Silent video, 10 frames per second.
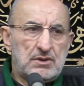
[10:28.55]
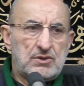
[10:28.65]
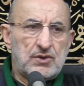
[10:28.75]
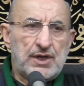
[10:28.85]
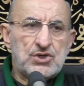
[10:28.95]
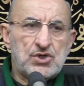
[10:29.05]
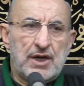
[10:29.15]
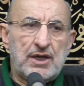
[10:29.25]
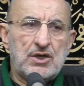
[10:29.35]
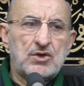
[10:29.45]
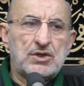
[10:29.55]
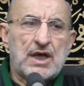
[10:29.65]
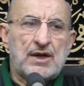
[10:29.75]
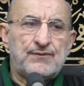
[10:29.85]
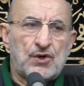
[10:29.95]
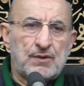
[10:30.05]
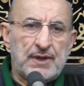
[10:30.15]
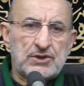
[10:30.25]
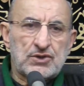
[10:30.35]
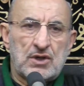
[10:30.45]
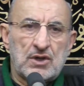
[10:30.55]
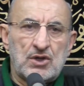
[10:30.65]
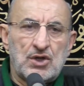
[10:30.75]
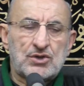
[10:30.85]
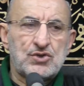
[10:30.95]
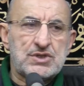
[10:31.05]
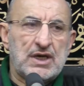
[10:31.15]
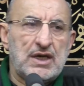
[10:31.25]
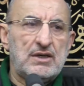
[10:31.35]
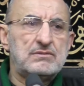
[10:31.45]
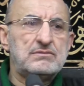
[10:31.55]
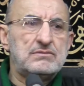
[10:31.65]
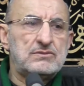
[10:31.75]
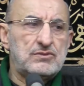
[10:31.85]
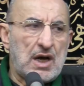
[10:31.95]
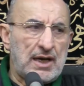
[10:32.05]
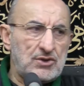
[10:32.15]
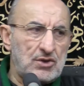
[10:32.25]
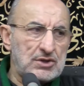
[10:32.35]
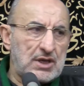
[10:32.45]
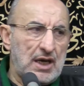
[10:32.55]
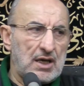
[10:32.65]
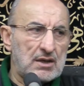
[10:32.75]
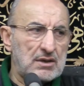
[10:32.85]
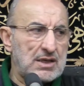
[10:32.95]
to enjoin good and forbid wrong, not to say, I don't care.